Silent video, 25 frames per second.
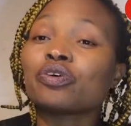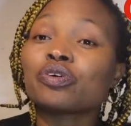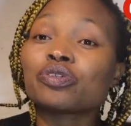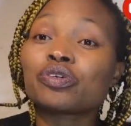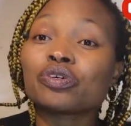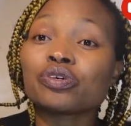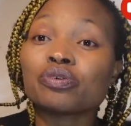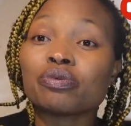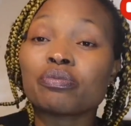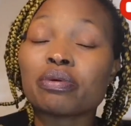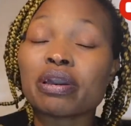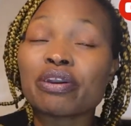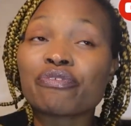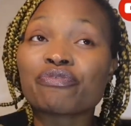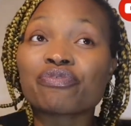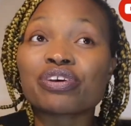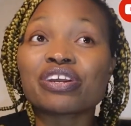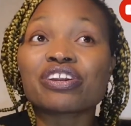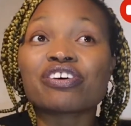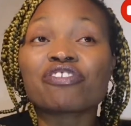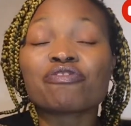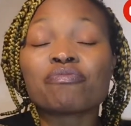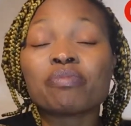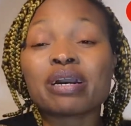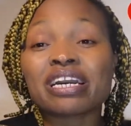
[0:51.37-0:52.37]
although a
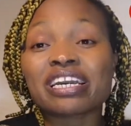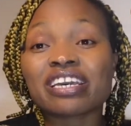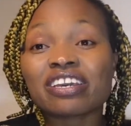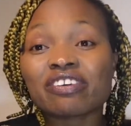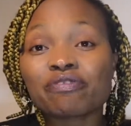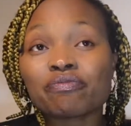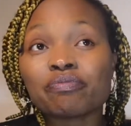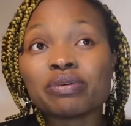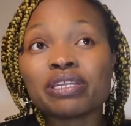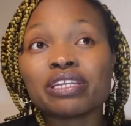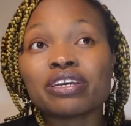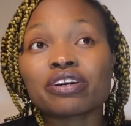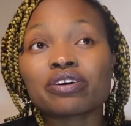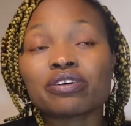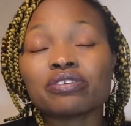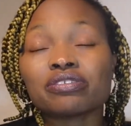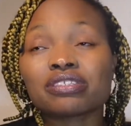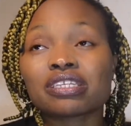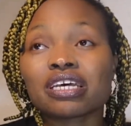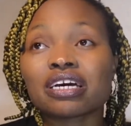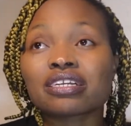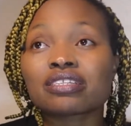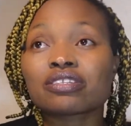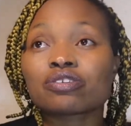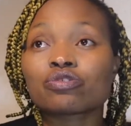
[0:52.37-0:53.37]
friend of mine gave me the
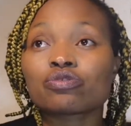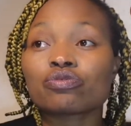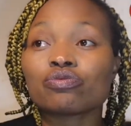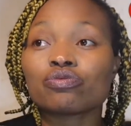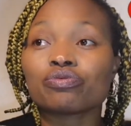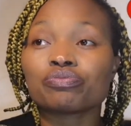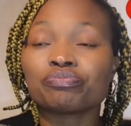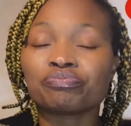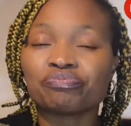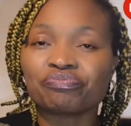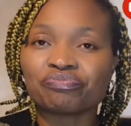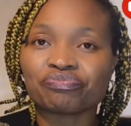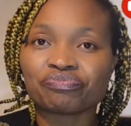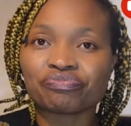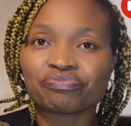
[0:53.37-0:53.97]
contact, so